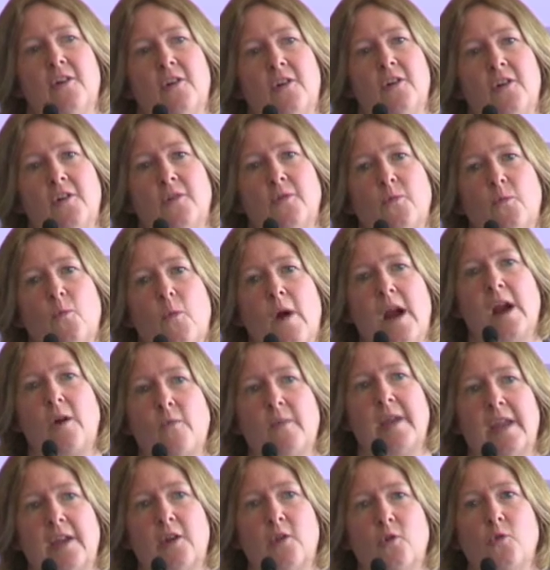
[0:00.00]
on where
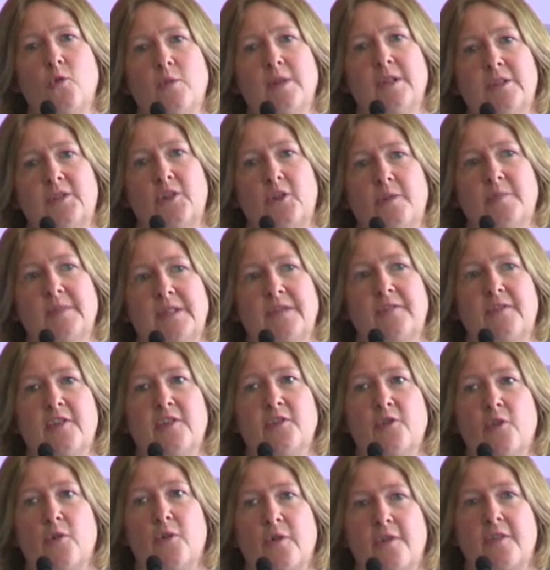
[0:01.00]
we go in terms of the
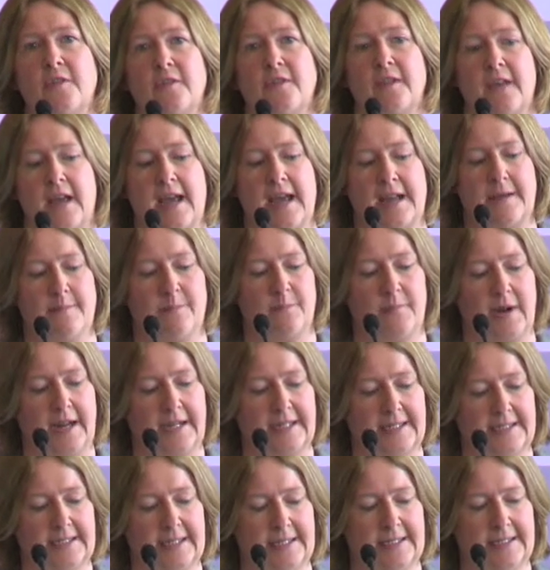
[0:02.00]
North and
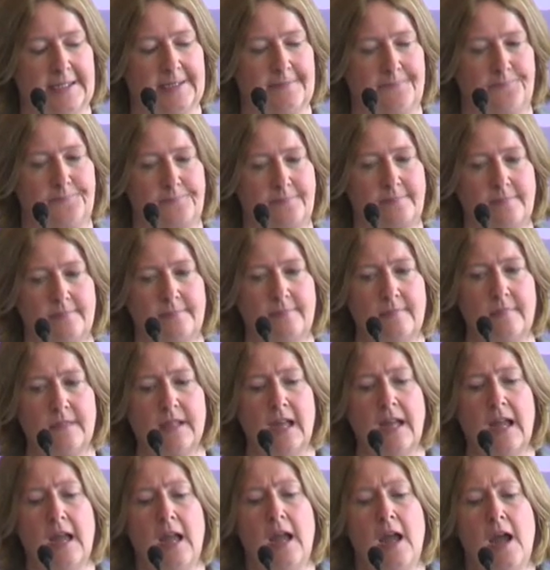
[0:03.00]
Brexit.
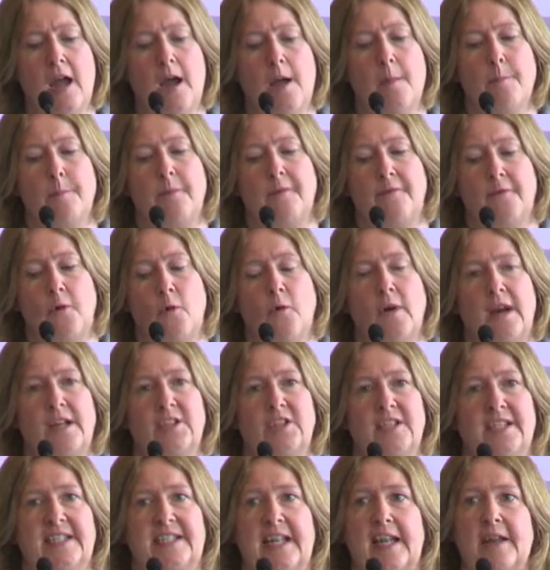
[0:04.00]
Before I
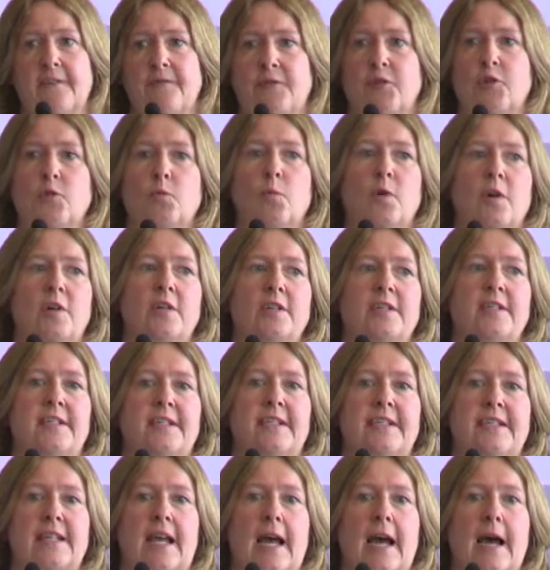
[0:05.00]
just say a few
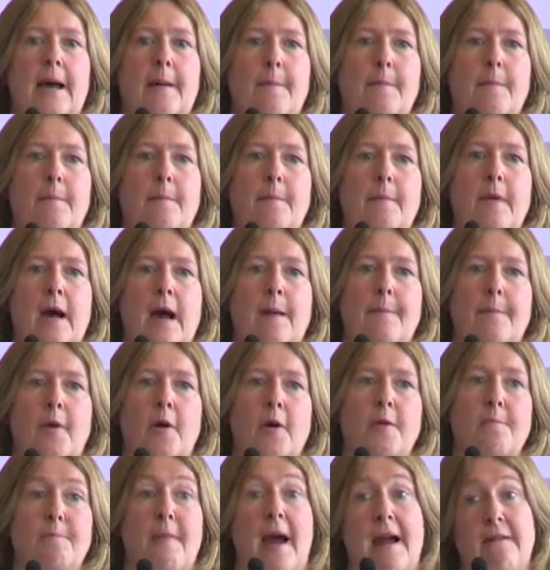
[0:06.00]
words
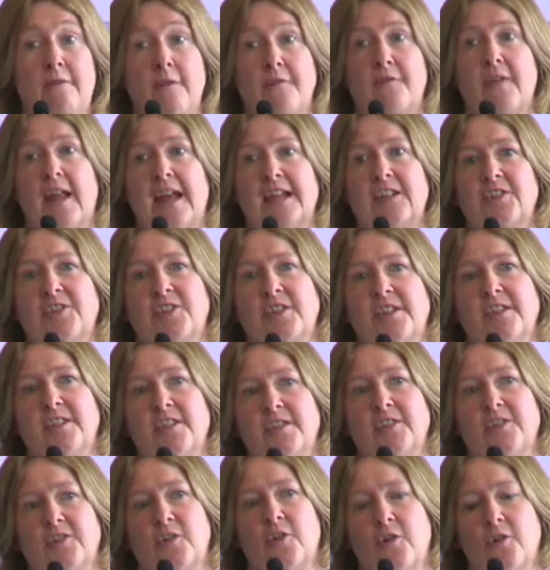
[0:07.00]
about my
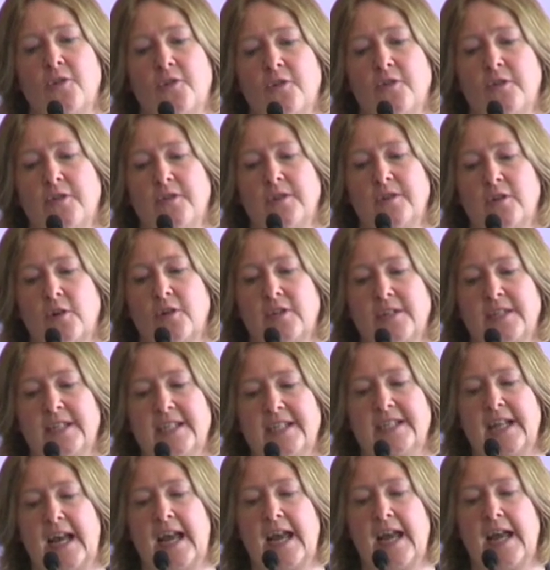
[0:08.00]
reflections on
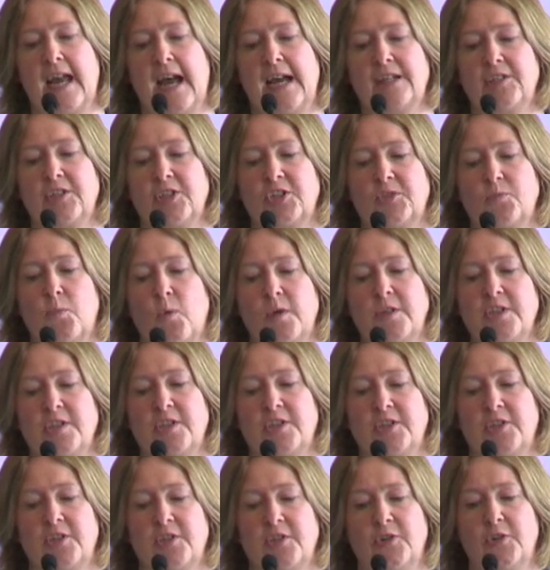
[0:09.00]
today, I just
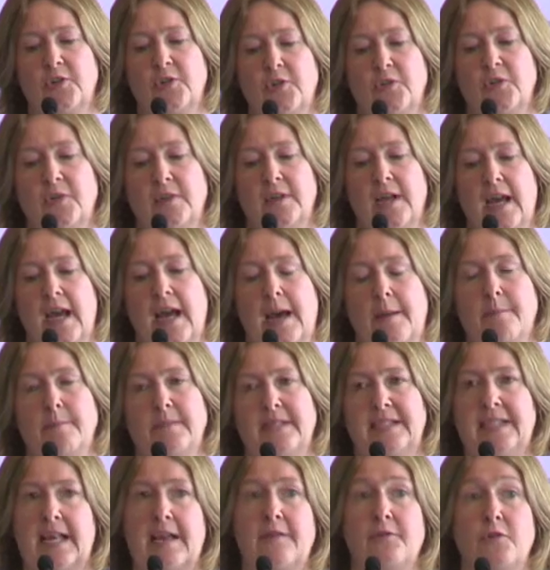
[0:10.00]
want to
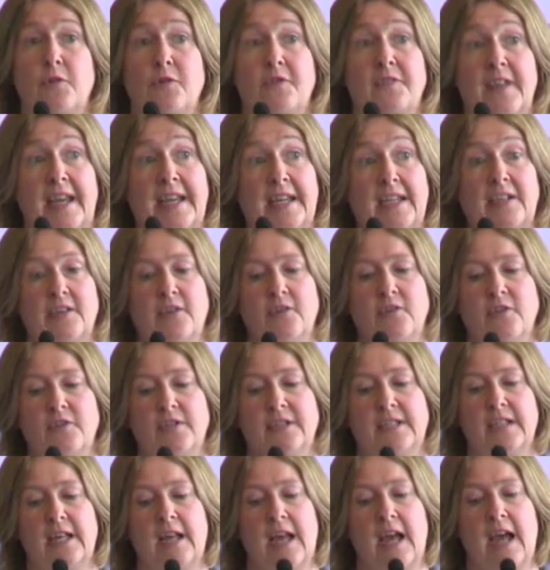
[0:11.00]
say a few thank
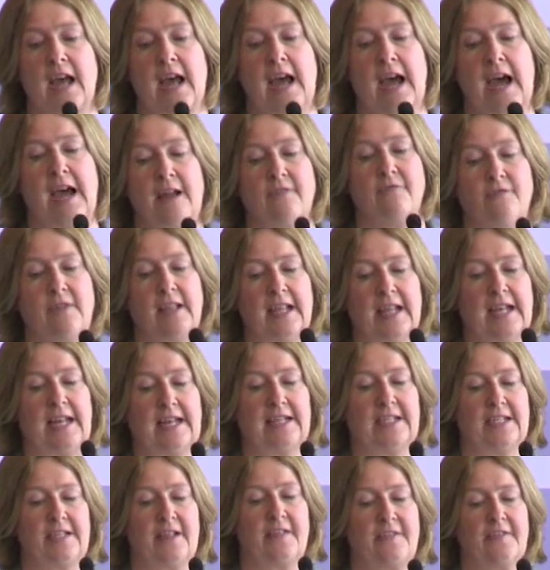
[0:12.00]
yous. I'd really
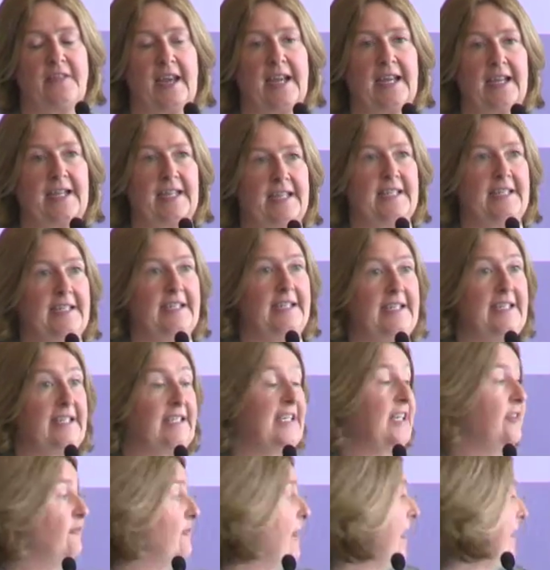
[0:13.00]
like to thank
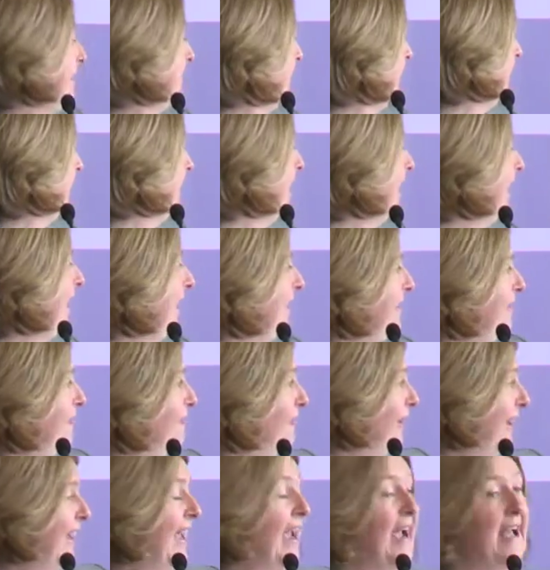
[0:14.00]
City-REDI and
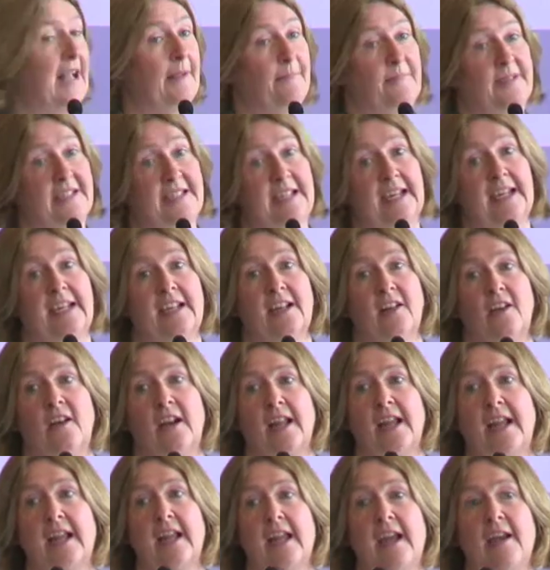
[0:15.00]
Raquel
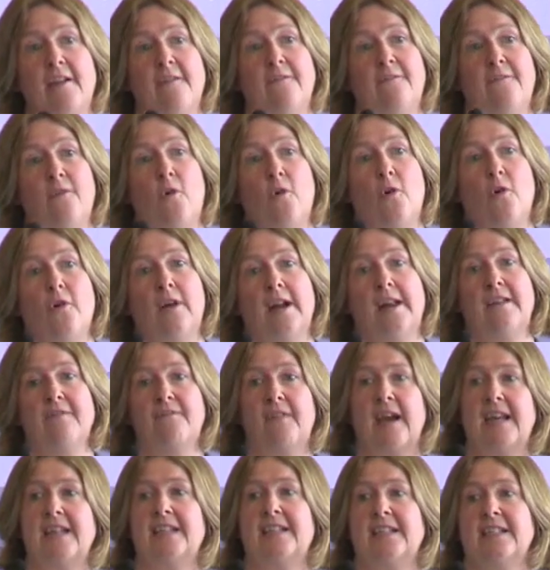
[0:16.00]
particularly for
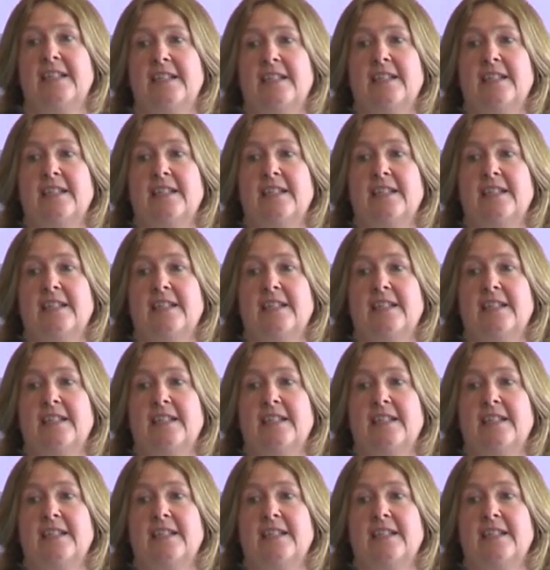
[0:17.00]
inviting